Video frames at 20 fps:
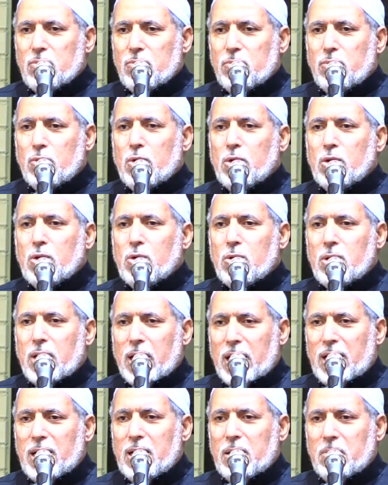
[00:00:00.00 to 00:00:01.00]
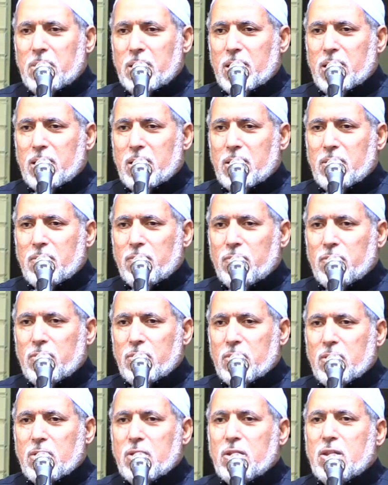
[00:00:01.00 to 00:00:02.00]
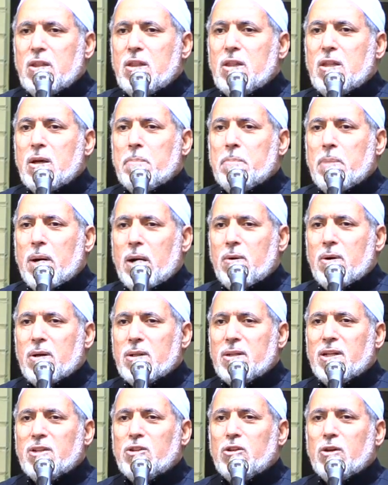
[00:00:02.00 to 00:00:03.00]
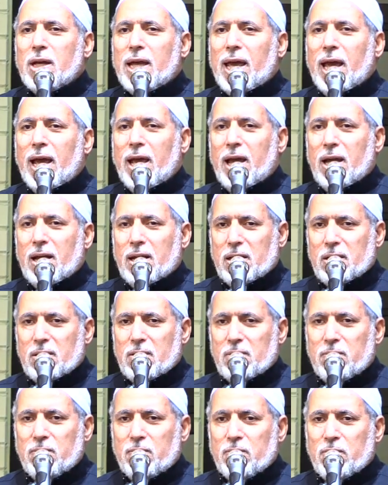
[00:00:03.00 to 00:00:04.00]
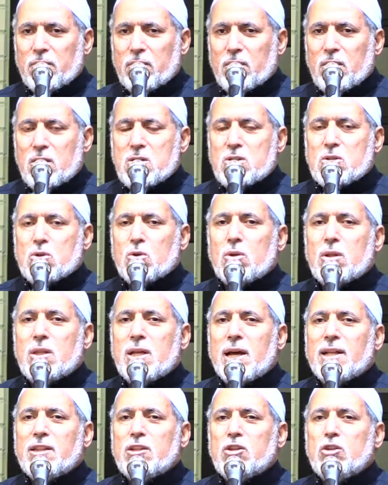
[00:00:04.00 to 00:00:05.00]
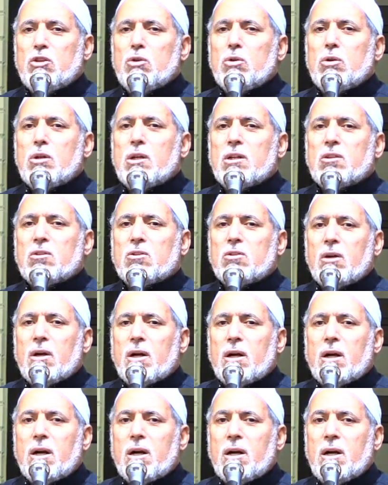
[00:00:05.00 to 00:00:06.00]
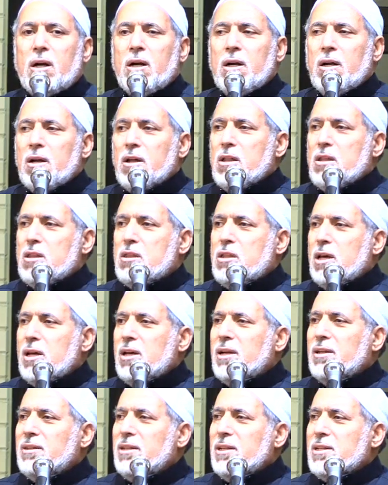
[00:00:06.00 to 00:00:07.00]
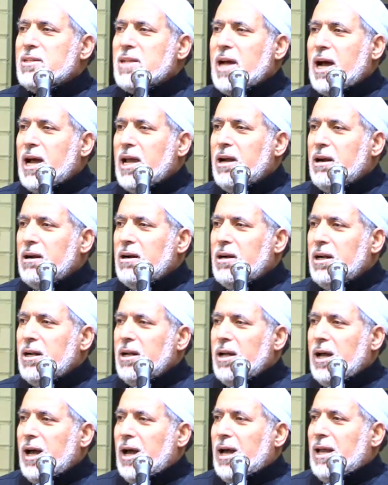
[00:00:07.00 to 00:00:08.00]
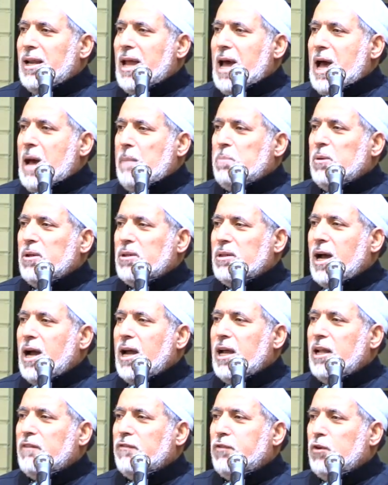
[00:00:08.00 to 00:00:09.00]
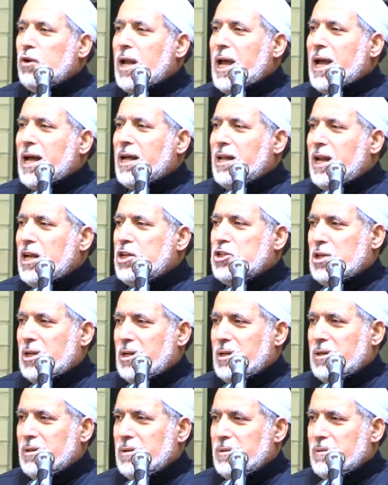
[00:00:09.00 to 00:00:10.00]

for your enemy the power that you can so that you deter their desire and appetite for aggression.